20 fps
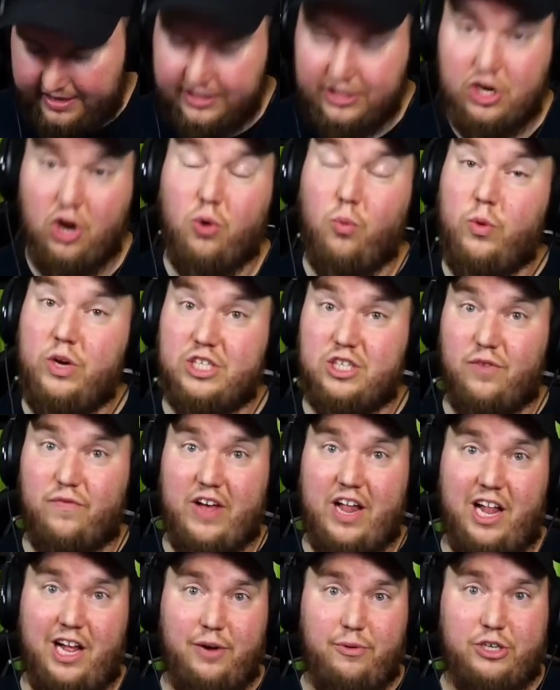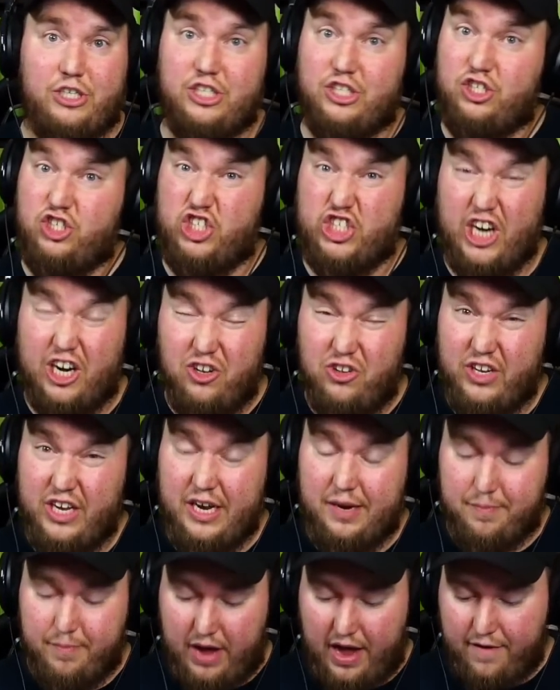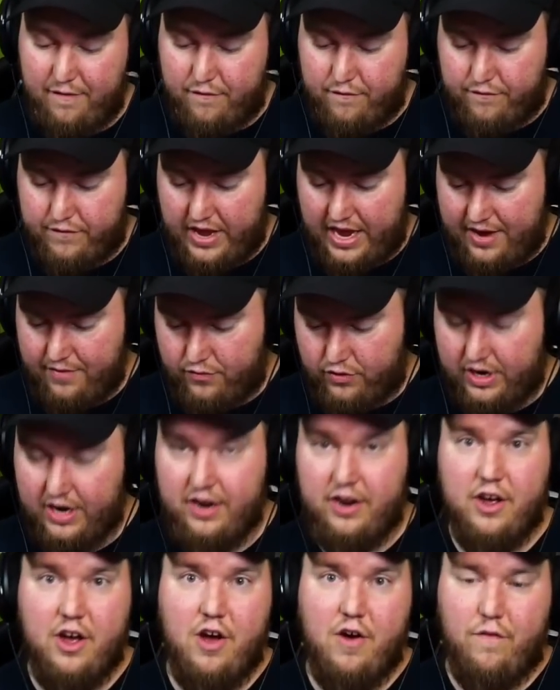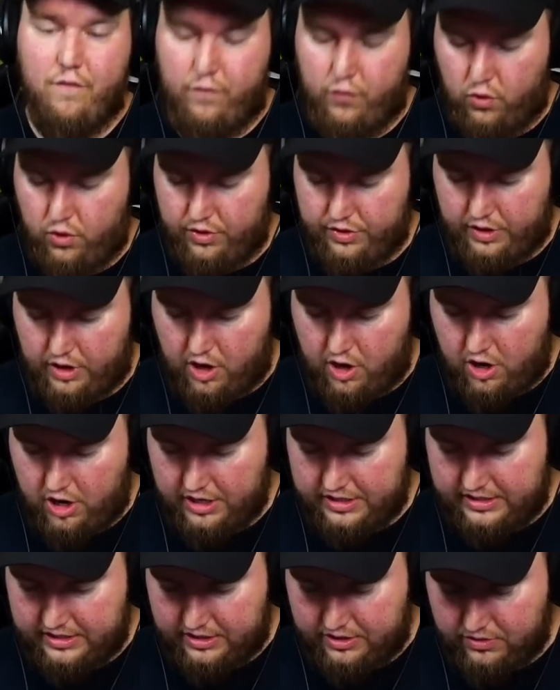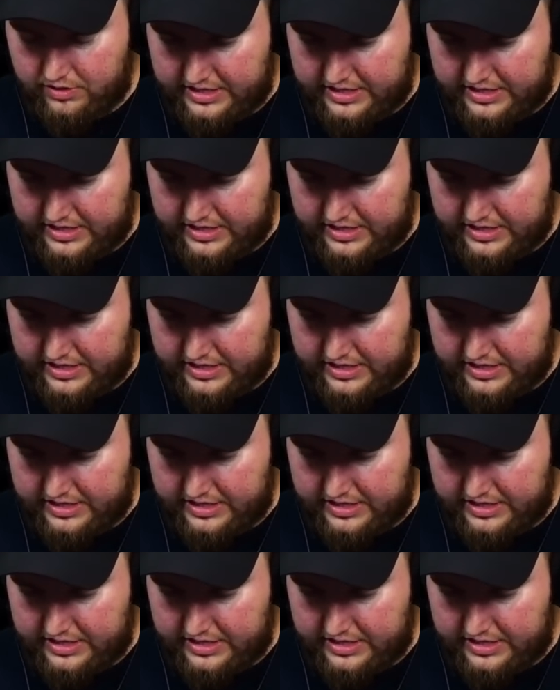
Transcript: let's go to Wizard Valley, which is generally my favorite for the Hogs. Let's go